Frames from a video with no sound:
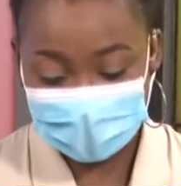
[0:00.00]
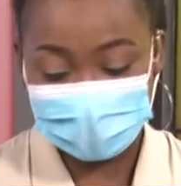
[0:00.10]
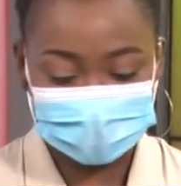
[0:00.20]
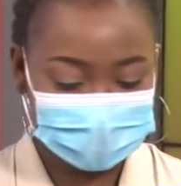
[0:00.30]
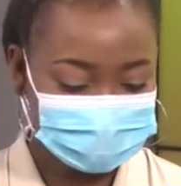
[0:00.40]

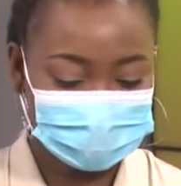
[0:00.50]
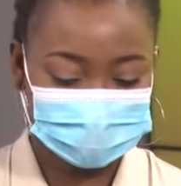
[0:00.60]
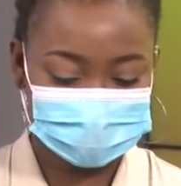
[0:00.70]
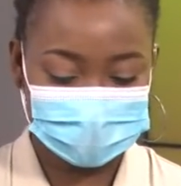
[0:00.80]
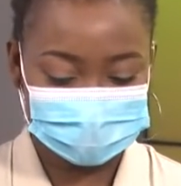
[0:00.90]
online
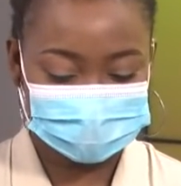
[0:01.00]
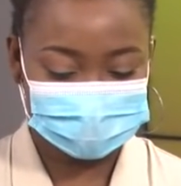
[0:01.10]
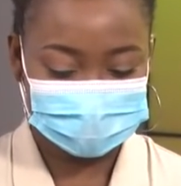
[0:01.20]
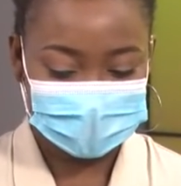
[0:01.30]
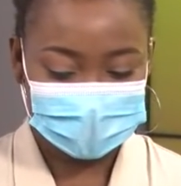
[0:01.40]
portals.
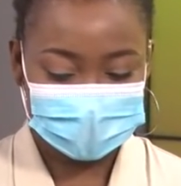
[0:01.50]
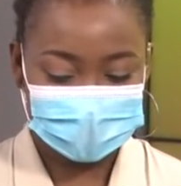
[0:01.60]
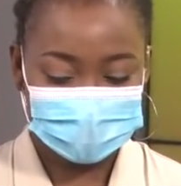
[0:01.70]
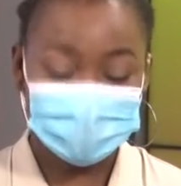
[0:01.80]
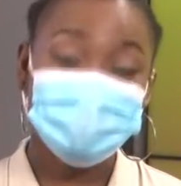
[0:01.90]
Uh,
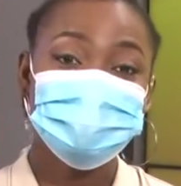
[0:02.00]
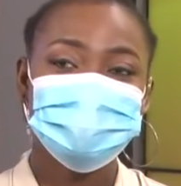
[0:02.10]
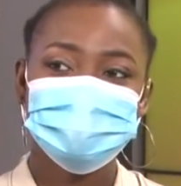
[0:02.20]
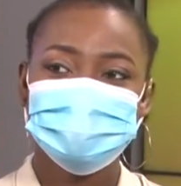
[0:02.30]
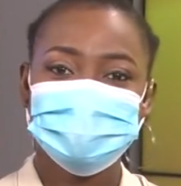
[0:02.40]
but of
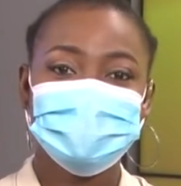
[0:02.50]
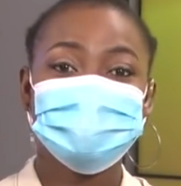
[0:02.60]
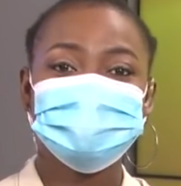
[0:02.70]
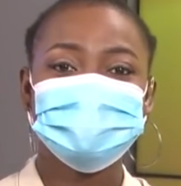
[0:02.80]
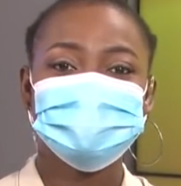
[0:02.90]
course, there were
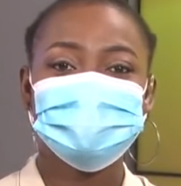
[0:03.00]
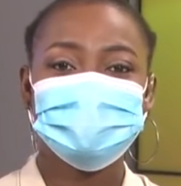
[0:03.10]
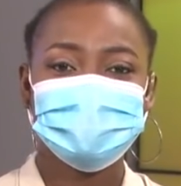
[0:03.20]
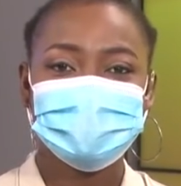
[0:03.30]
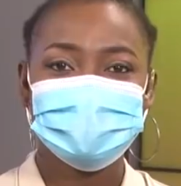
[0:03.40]
updates
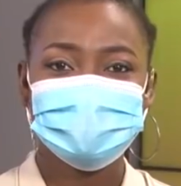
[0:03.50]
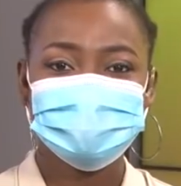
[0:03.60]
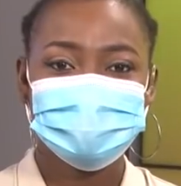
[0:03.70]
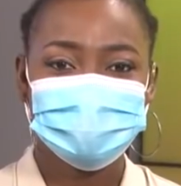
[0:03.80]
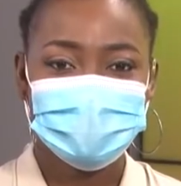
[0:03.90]
online,
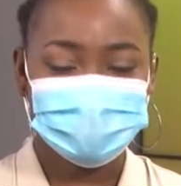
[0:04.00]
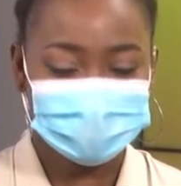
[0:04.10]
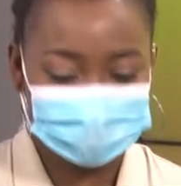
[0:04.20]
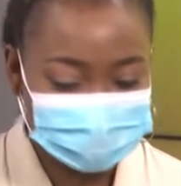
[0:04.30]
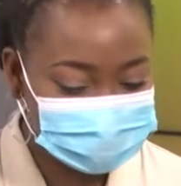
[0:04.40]
except that the
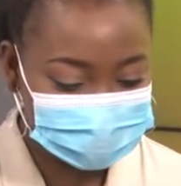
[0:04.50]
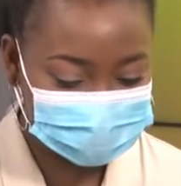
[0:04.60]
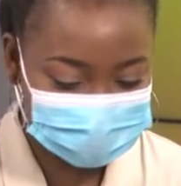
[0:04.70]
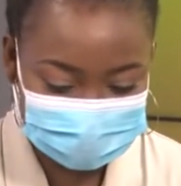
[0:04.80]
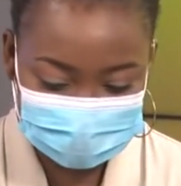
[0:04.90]
news
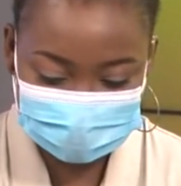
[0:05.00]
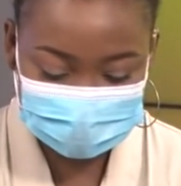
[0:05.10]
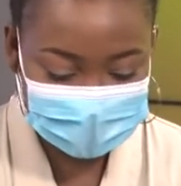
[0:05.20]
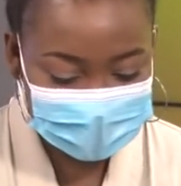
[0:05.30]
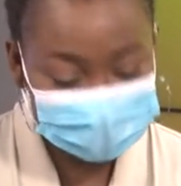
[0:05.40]
was
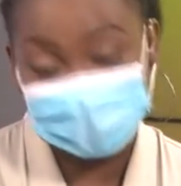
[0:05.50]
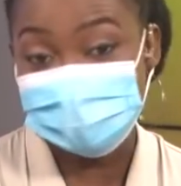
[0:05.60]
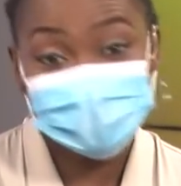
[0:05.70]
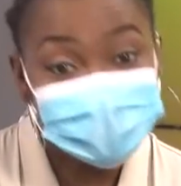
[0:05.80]
very